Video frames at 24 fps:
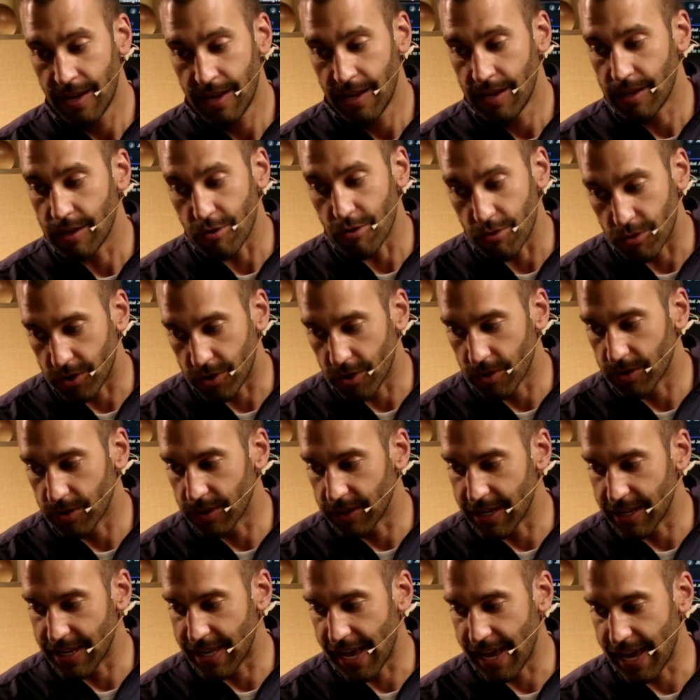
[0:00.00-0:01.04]
you certainly
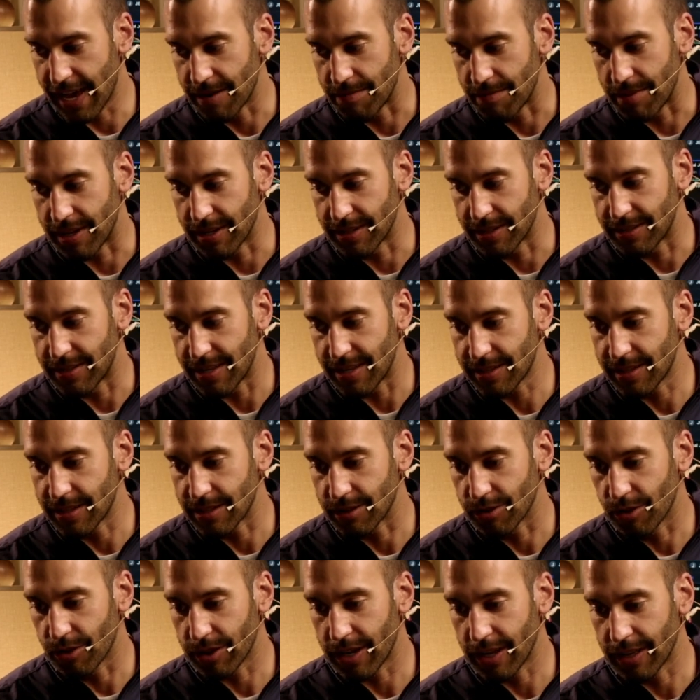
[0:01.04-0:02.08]
can, because this is
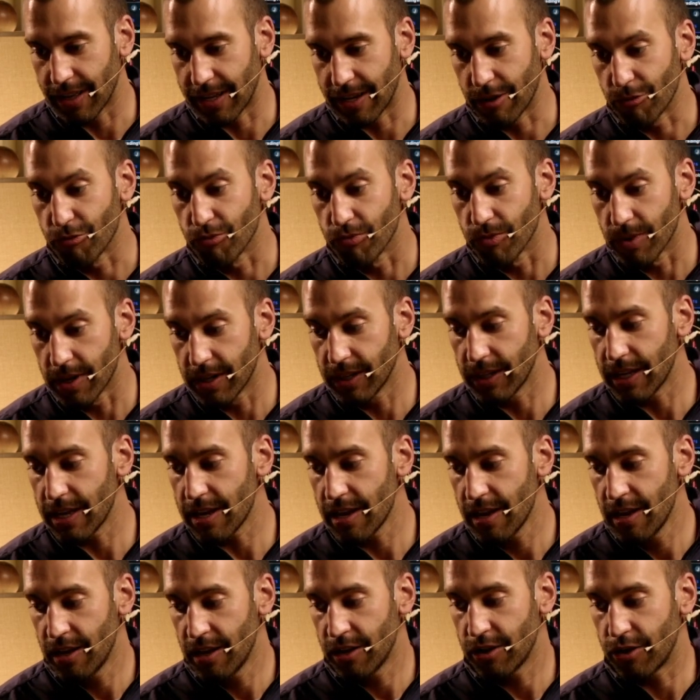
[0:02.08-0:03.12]
looking like a really
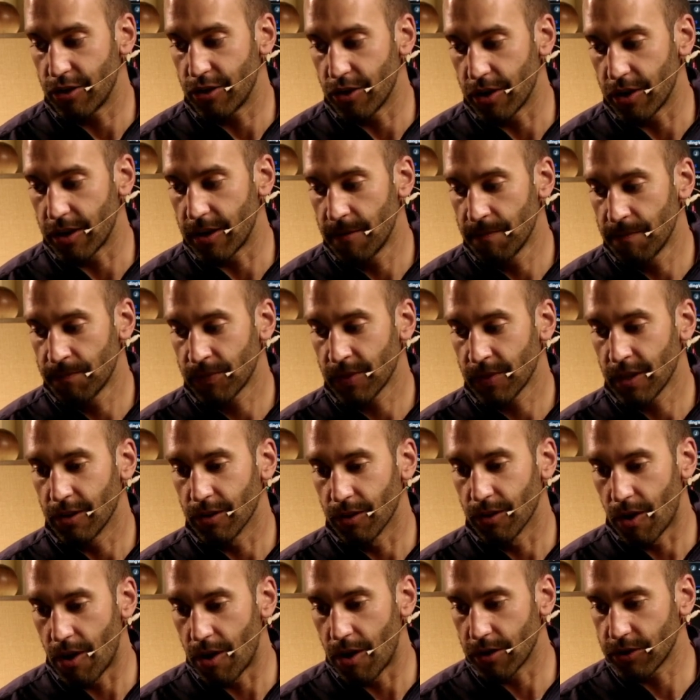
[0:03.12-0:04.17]
good
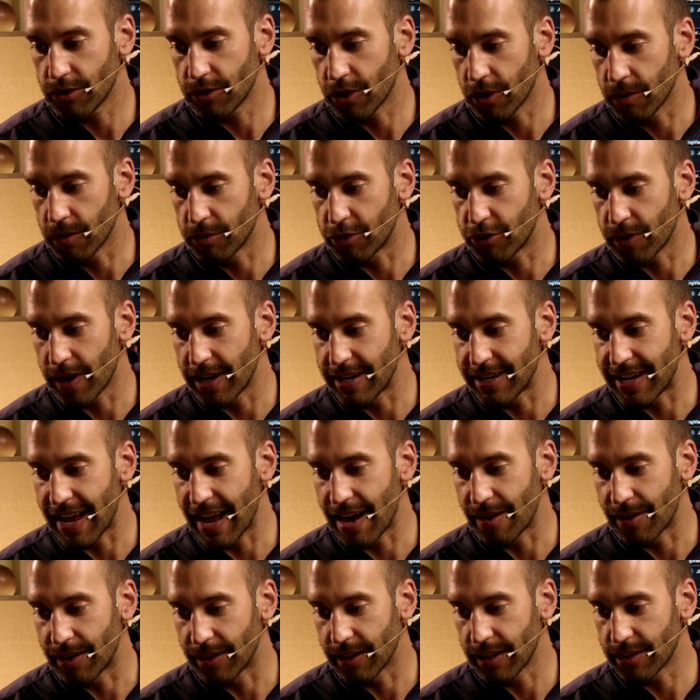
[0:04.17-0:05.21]
long-term trend
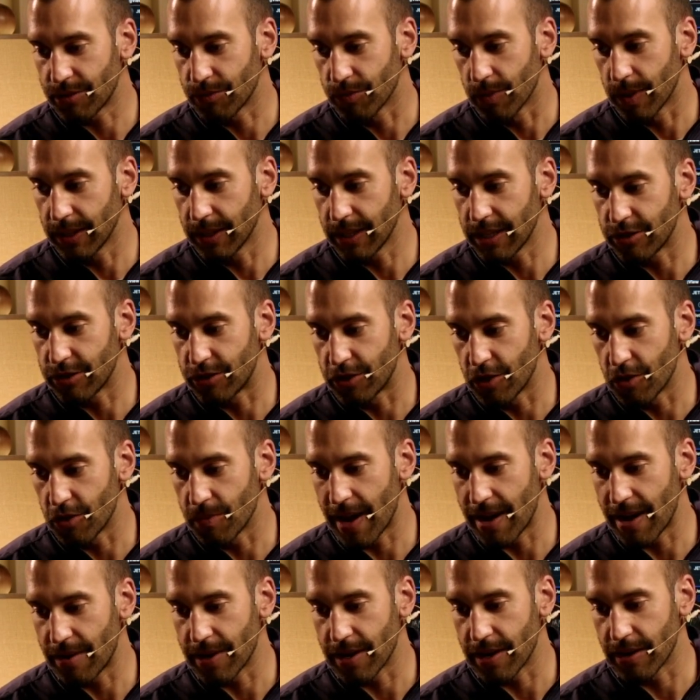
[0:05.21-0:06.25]
down. And let's really zoom
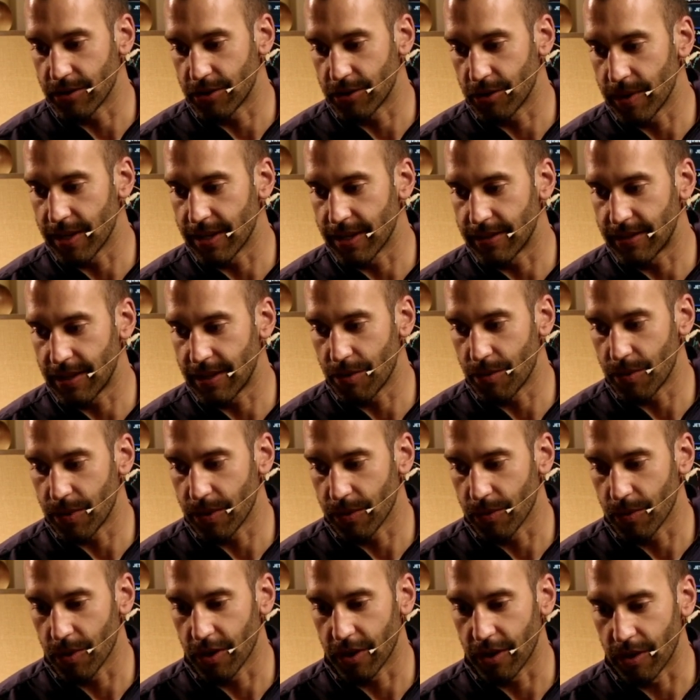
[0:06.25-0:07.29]
out here so we can see what we were
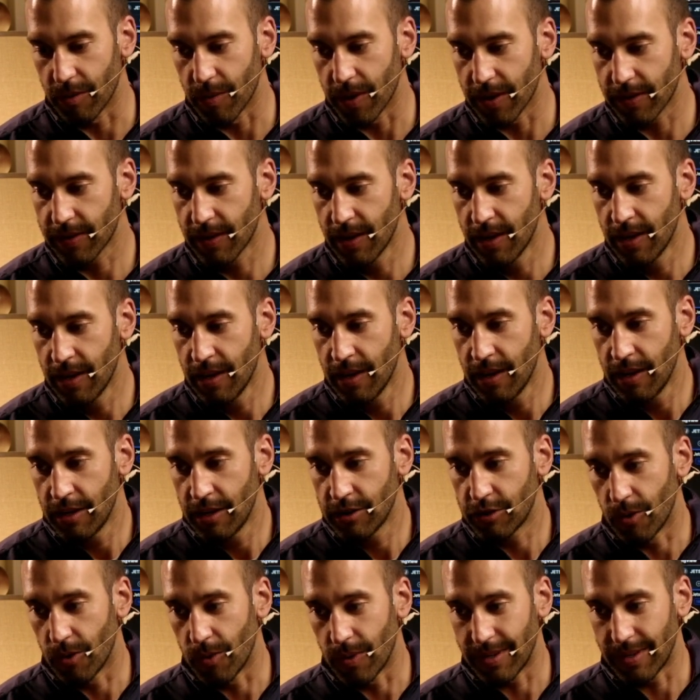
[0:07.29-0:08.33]
working with.
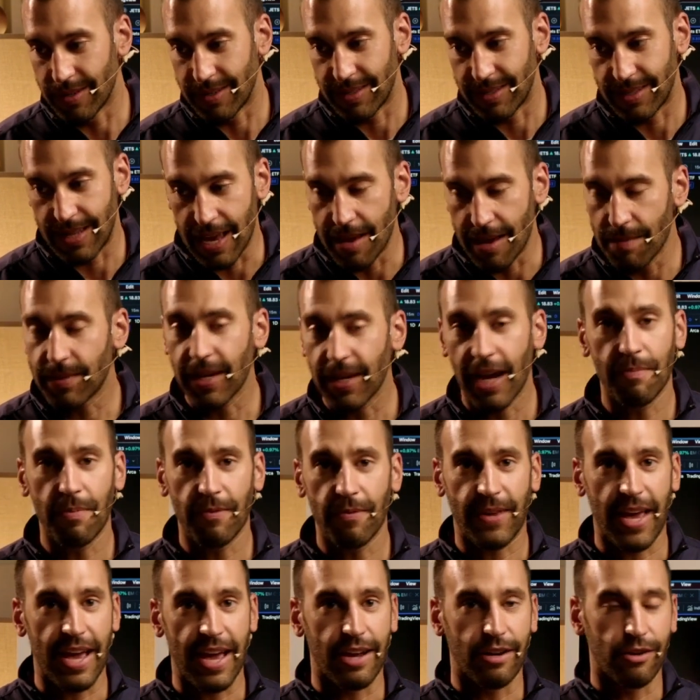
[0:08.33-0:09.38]
So same type of
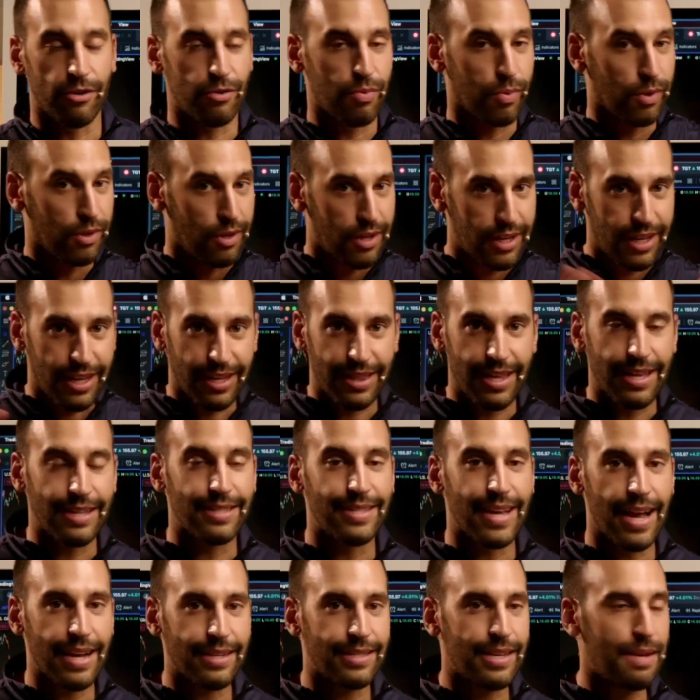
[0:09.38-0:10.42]
candles. We're looking at the
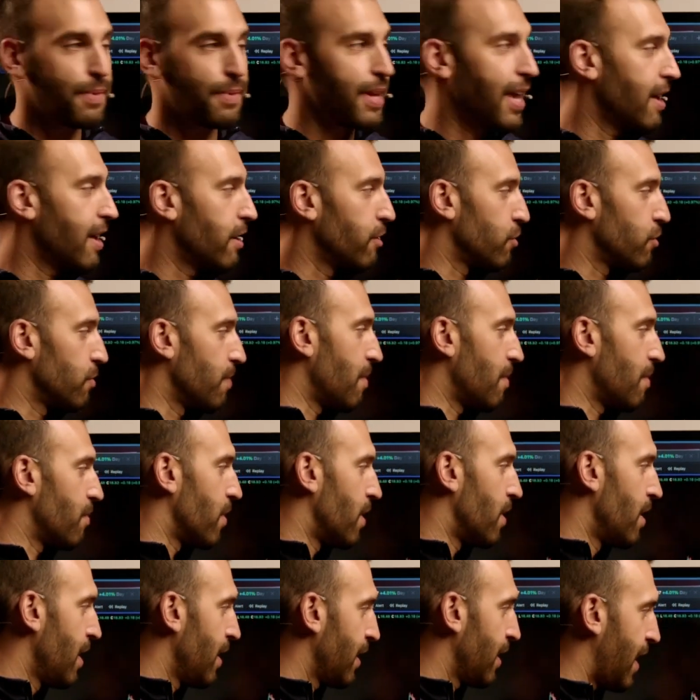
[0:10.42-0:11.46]
exact same candles. Remember,
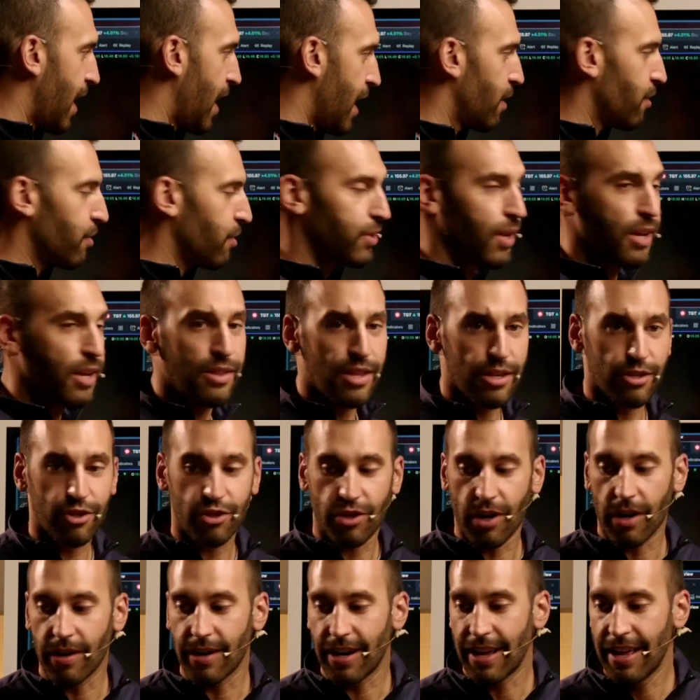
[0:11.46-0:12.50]
candles on this
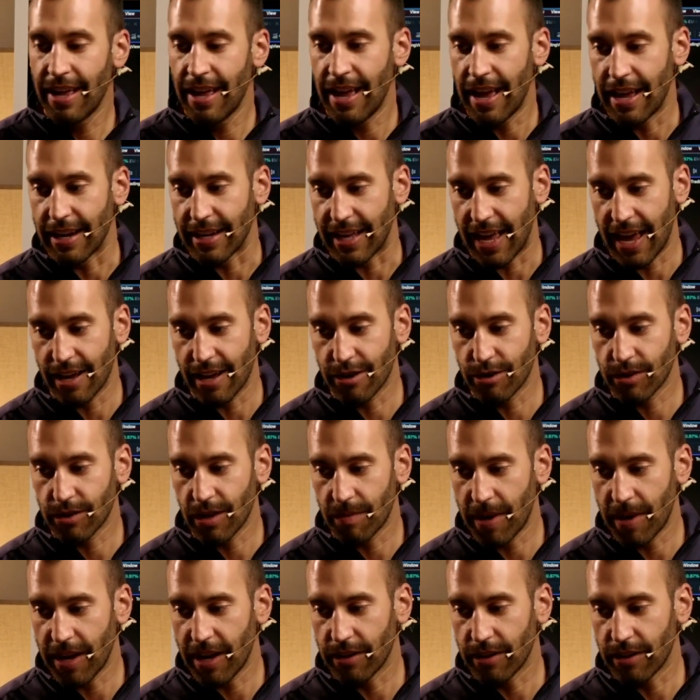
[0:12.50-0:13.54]
chart and candles on
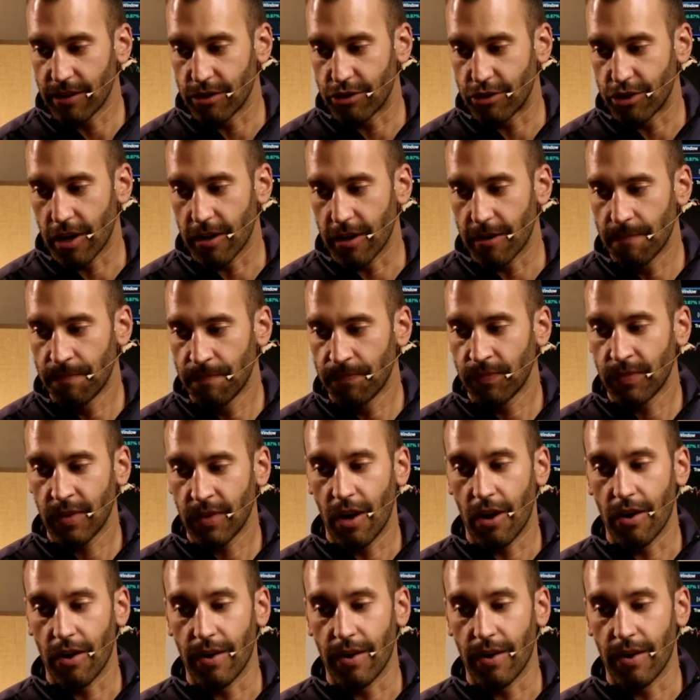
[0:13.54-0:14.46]
my other chart are